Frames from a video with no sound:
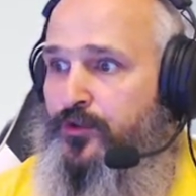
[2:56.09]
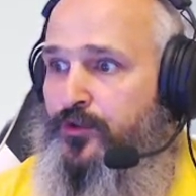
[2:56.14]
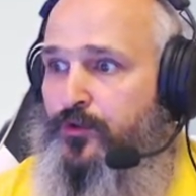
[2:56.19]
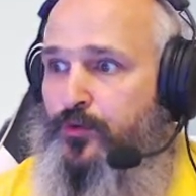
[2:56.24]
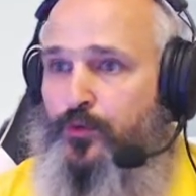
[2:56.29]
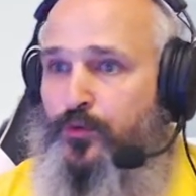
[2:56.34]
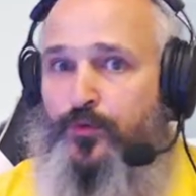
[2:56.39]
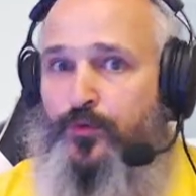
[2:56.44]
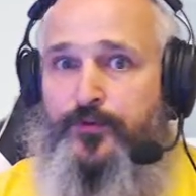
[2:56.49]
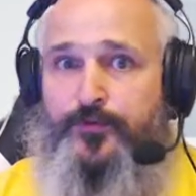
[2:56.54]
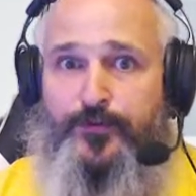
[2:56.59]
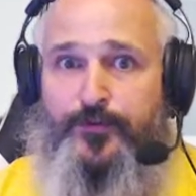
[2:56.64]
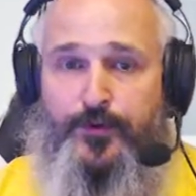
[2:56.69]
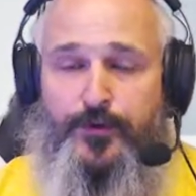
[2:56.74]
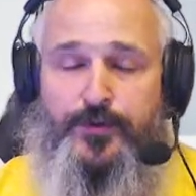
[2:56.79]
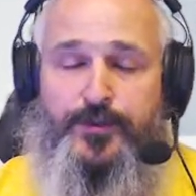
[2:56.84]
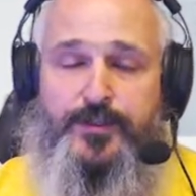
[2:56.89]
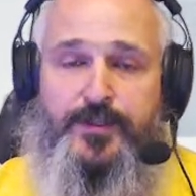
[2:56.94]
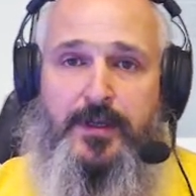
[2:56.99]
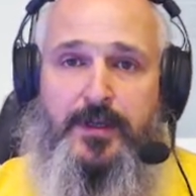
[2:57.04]
two
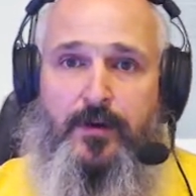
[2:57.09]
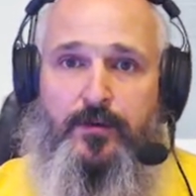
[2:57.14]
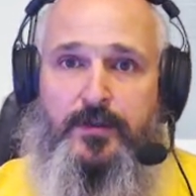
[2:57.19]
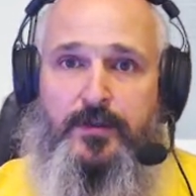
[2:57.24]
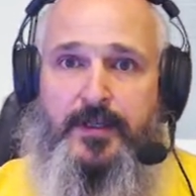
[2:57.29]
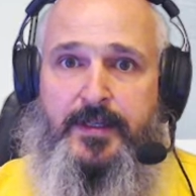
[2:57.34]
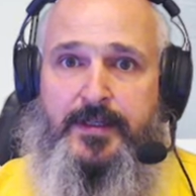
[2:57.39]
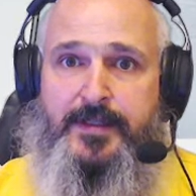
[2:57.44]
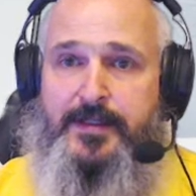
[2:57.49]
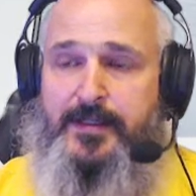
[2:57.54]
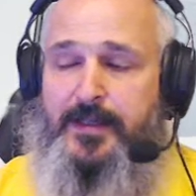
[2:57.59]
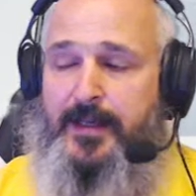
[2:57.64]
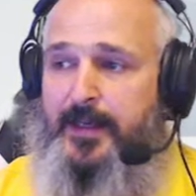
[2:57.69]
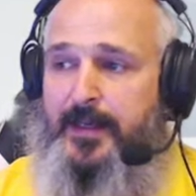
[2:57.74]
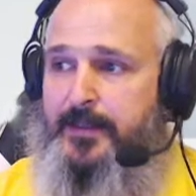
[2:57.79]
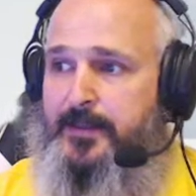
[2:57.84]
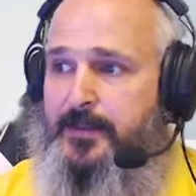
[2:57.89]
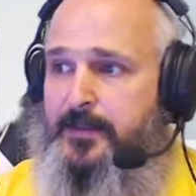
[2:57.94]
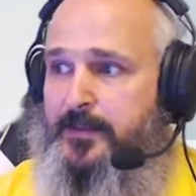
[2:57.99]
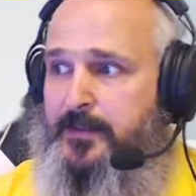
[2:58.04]
first outlets
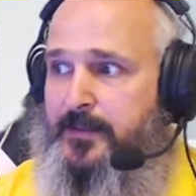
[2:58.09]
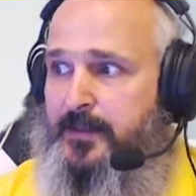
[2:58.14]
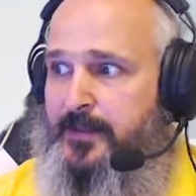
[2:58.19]
at